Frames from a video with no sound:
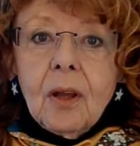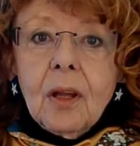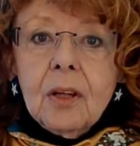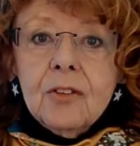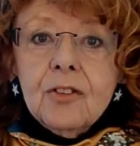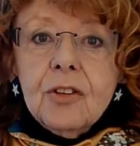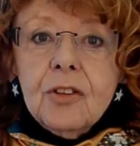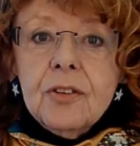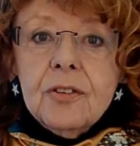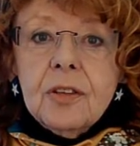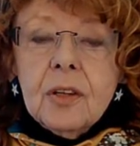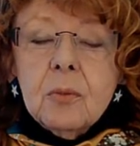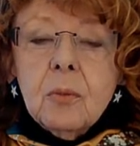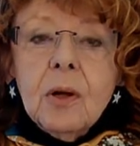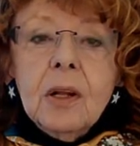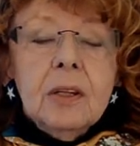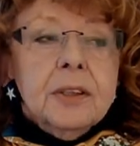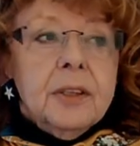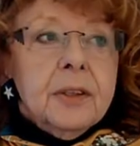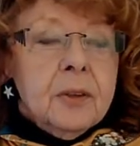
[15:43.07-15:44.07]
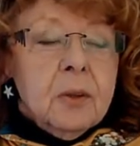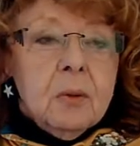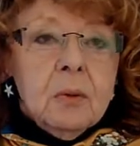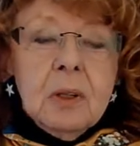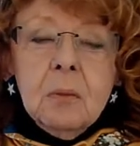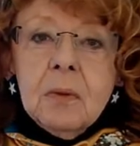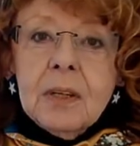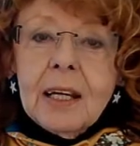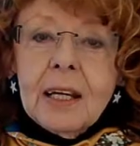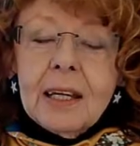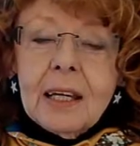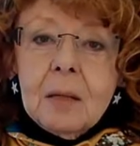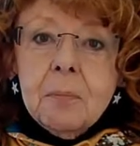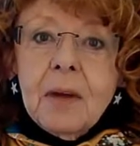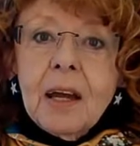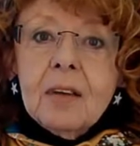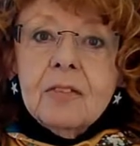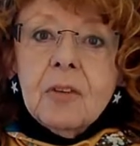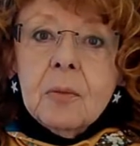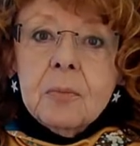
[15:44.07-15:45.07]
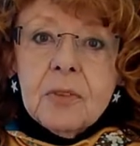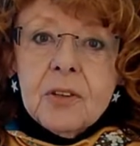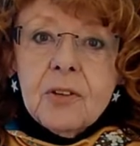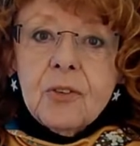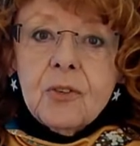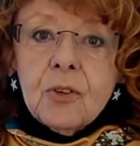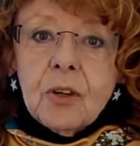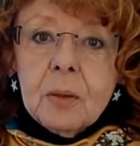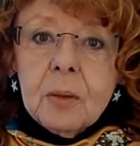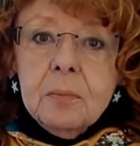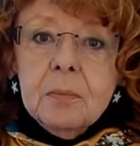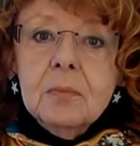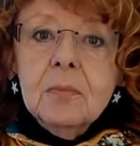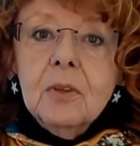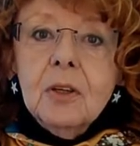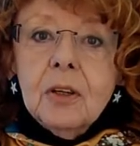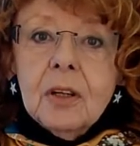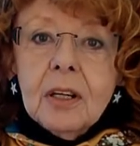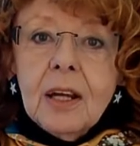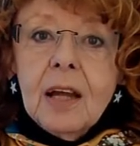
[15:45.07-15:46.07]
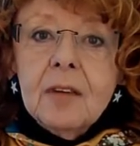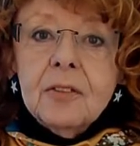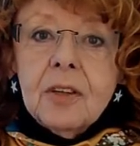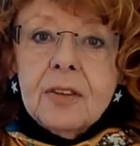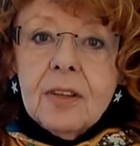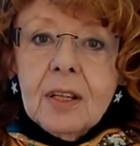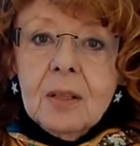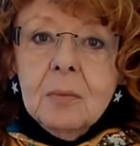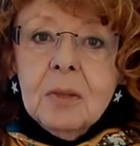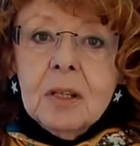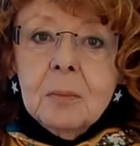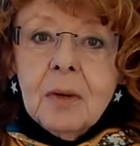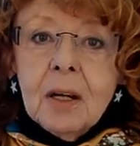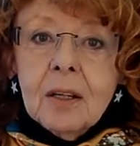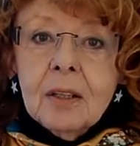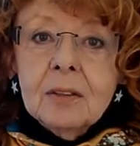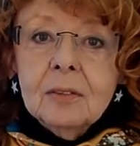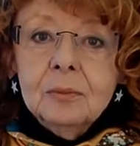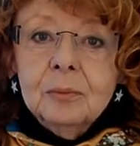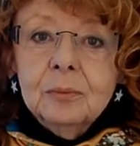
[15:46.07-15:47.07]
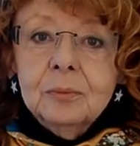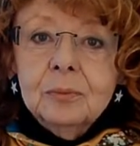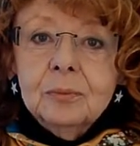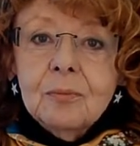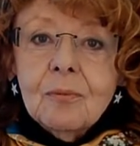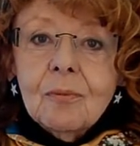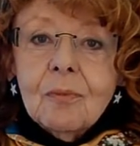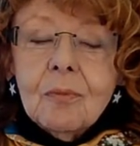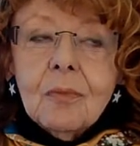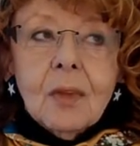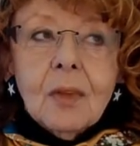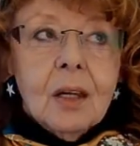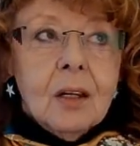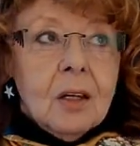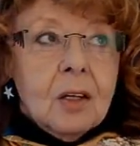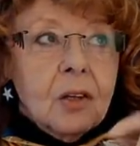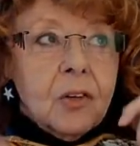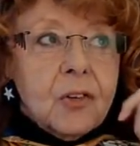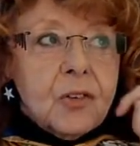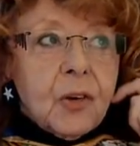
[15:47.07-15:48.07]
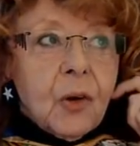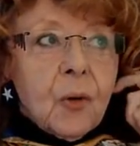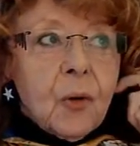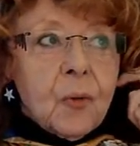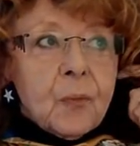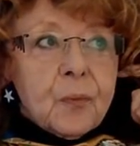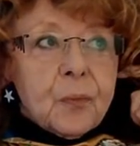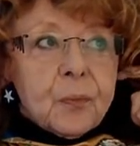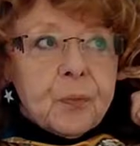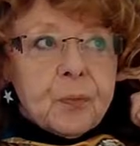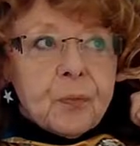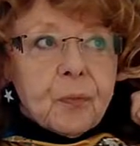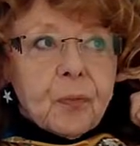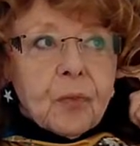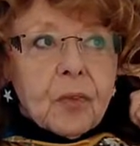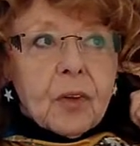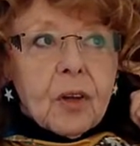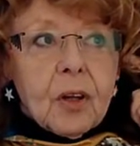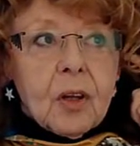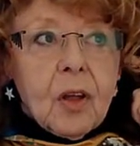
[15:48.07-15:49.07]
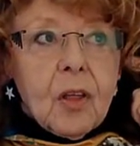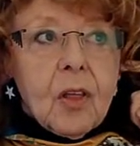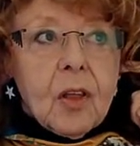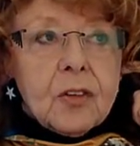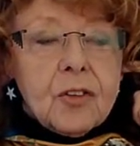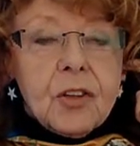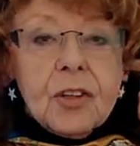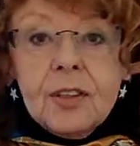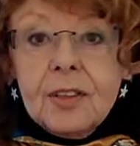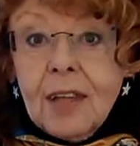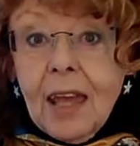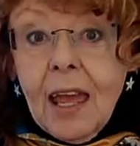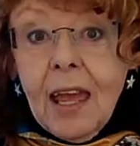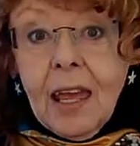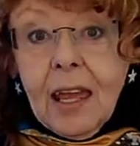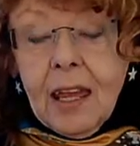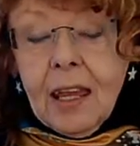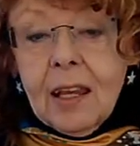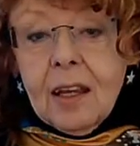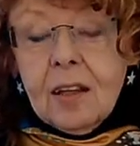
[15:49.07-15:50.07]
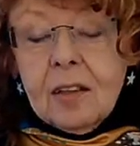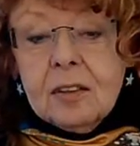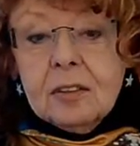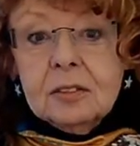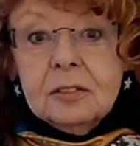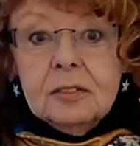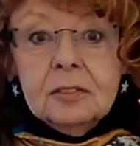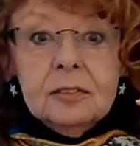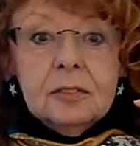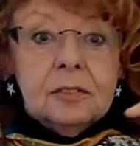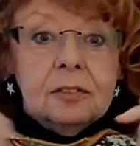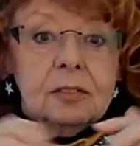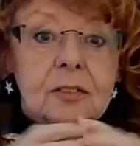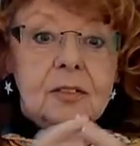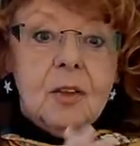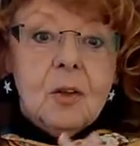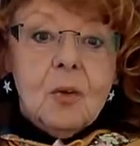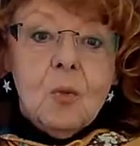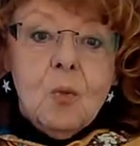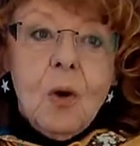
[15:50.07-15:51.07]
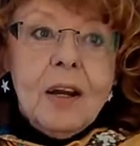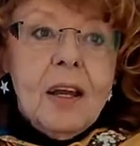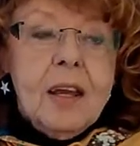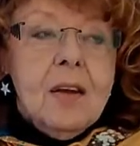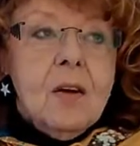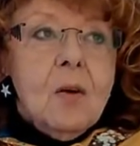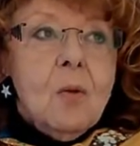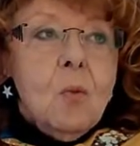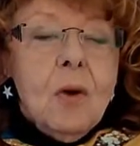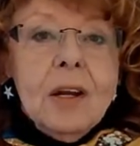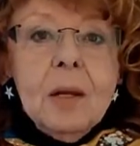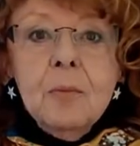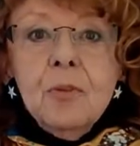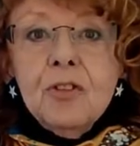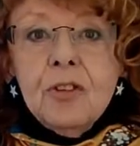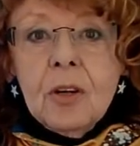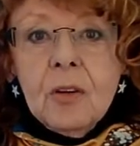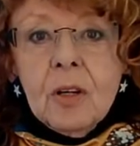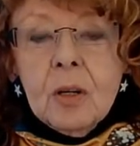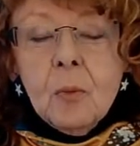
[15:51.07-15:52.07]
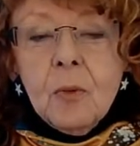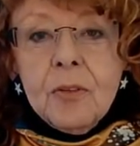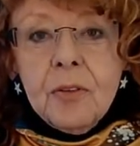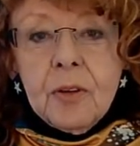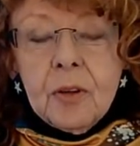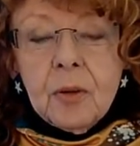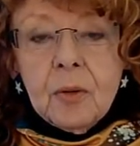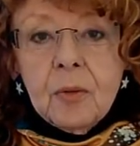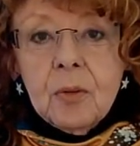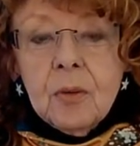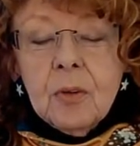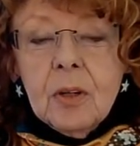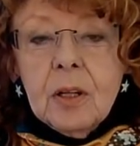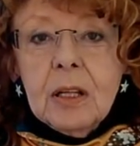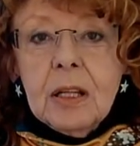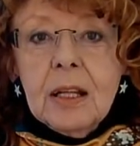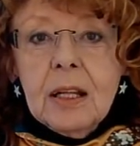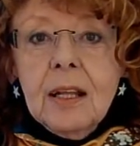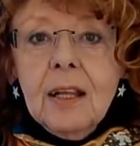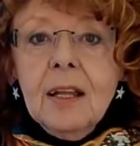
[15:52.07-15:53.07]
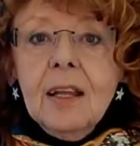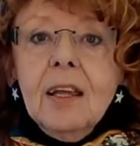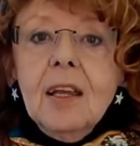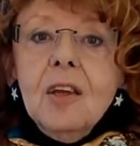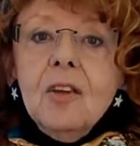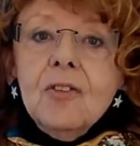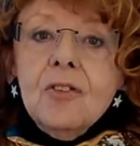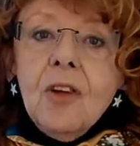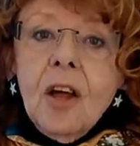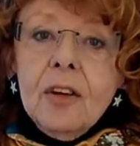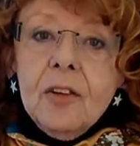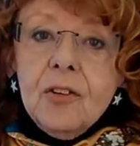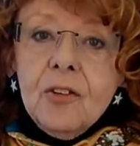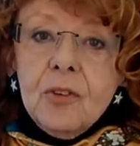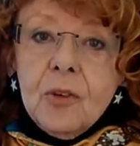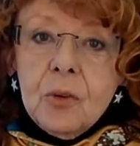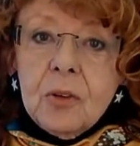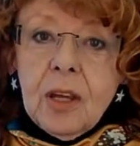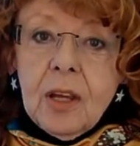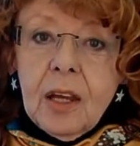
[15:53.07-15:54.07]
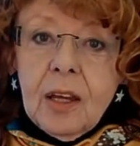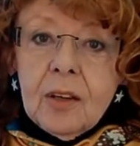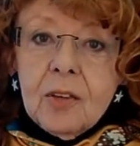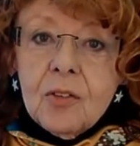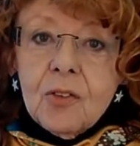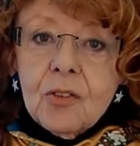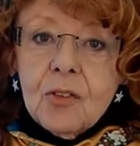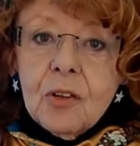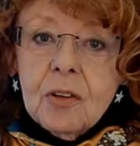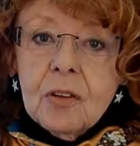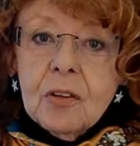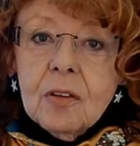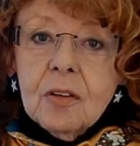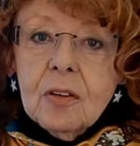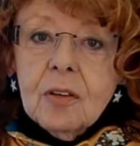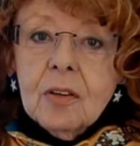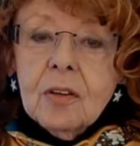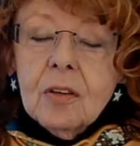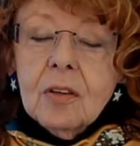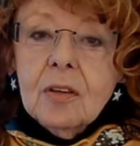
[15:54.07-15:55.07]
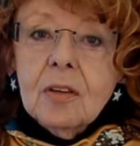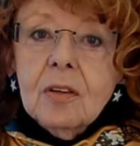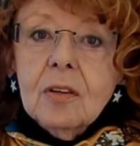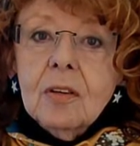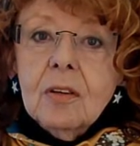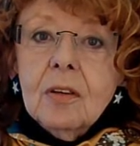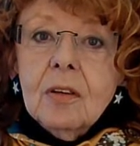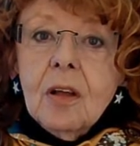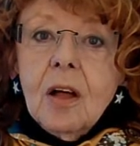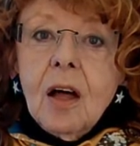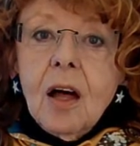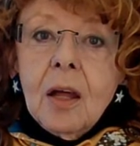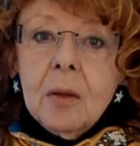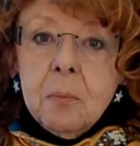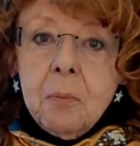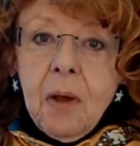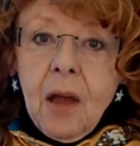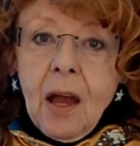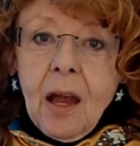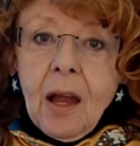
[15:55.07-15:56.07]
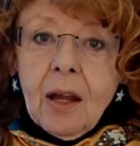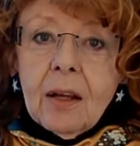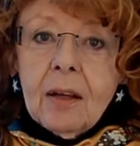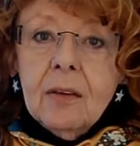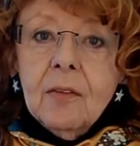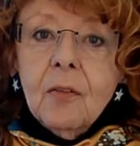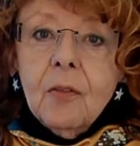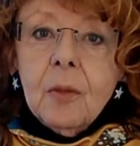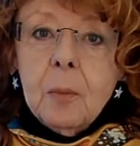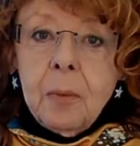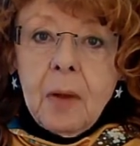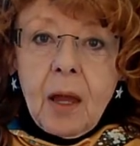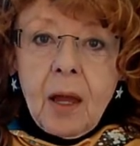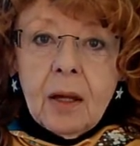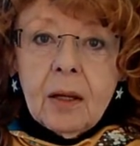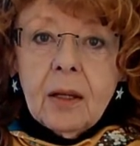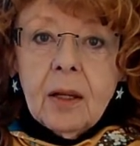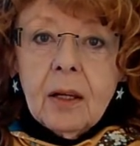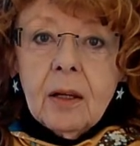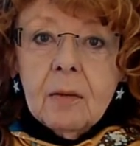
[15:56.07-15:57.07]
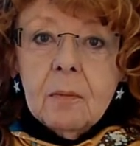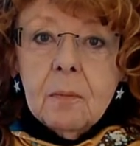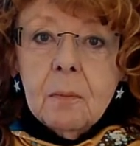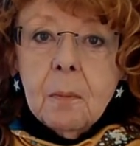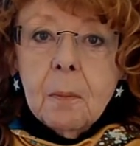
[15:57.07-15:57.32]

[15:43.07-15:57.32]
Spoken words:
And she said, well, you know what? When I get back from this trip, you're going to have to tell me about it. So today, what I'm sharing with you is not a suitcase. Unpack the packing.